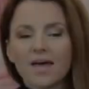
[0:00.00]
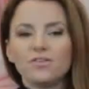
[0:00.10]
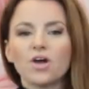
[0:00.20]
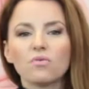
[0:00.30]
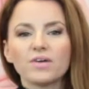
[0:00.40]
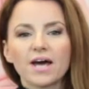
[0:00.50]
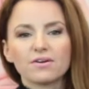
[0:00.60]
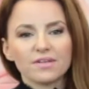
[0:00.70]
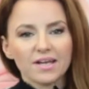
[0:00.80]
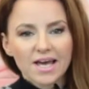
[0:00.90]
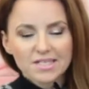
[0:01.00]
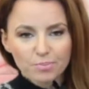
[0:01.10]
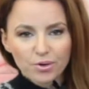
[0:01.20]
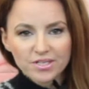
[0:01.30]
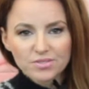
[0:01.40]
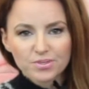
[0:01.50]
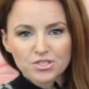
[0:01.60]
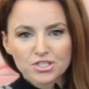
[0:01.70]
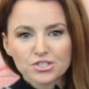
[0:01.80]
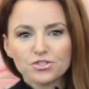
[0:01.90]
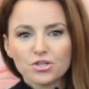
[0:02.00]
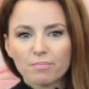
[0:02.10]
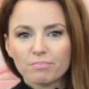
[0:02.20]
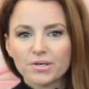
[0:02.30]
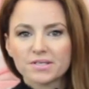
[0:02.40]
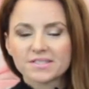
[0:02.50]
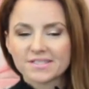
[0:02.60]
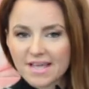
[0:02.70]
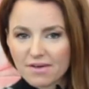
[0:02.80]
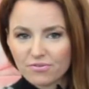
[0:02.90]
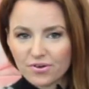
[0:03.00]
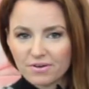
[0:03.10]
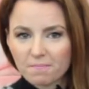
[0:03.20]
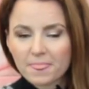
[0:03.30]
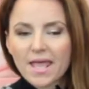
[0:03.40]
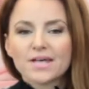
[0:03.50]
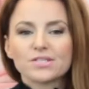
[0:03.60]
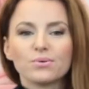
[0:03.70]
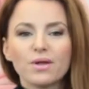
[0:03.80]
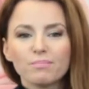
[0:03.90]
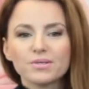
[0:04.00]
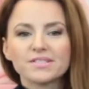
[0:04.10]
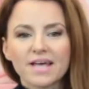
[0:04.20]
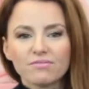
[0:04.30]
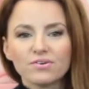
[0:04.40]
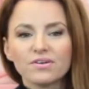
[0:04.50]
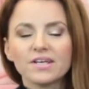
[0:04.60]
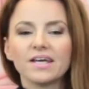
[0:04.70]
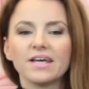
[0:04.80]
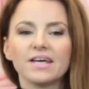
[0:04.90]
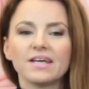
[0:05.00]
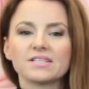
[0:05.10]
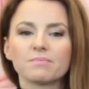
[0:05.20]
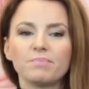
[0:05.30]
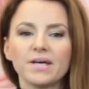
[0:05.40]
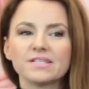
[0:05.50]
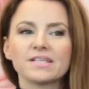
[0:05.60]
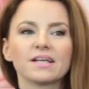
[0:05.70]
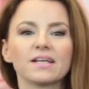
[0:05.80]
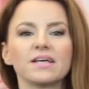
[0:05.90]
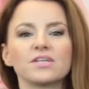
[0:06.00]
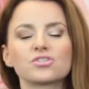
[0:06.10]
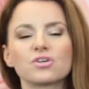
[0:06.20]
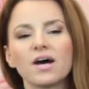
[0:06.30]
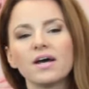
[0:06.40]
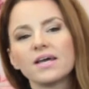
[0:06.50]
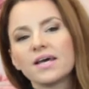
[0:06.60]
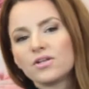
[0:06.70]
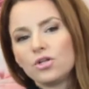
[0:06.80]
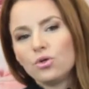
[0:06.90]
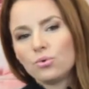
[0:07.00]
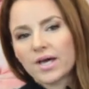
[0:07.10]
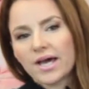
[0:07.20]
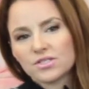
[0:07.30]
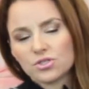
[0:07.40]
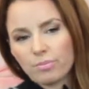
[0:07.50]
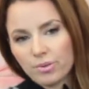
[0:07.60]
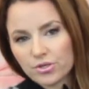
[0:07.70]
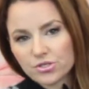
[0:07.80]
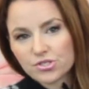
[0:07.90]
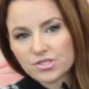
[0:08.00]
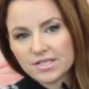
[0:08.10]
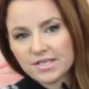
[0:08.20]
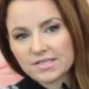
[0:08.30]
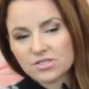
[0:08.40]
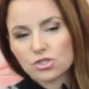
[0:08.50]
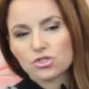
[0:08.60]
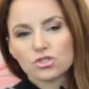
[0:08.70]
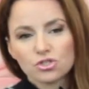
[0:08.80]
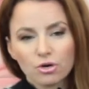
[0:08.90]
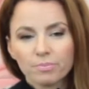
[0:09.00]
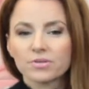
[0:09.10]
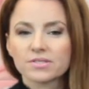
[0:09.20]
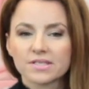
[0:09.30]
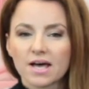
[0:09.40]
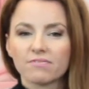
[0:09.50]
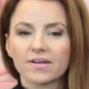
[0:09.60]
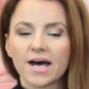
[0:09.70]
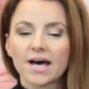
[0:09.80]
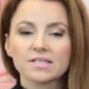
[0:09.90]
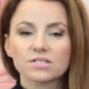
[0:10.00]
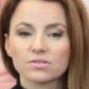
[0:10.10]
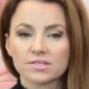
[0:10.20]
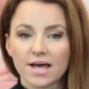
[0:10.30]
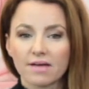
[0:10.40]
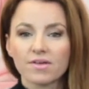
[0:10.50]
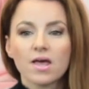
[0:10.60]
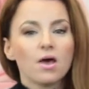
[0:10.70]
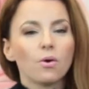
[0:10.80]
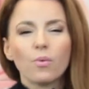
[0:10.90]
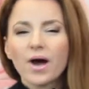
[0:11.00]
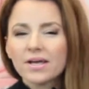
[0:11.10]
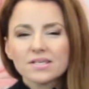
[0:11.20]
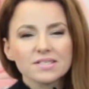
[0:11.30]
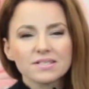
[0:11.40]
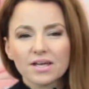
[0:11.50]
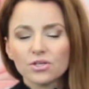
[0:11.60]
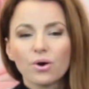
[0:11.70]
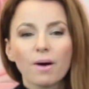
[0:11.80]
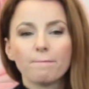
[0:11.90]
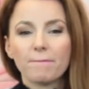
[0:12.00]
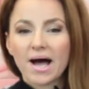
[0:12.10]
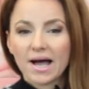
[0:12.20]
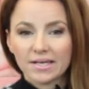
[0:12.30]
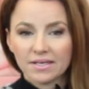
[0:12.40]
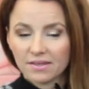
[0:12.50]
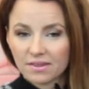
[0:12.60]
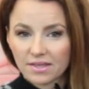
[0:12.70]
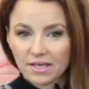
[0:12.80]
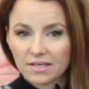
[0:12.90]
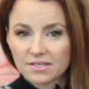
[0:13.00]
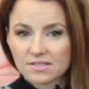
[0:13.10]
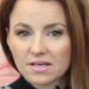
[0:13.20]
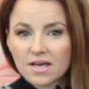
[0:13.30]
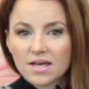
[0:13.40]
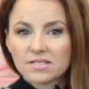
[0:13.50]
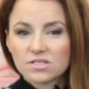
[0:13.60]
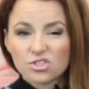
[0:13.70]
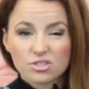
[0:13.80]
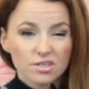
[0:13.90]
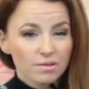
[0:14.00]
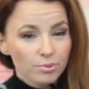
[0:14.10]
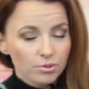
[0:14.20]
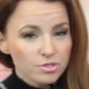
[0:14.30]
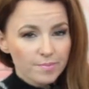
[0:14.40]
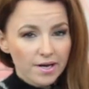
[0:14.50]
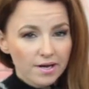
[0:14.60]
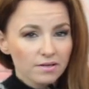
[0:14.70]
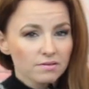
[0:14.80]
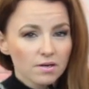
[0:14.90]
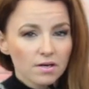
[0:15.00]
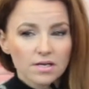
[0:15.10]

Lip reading: Now we are on the last point, which is number 7. So number 7 is basically try and look at your purchases. Just stop yourself and ask yourself, why is it that you are buying things? Is it just an impulse buy?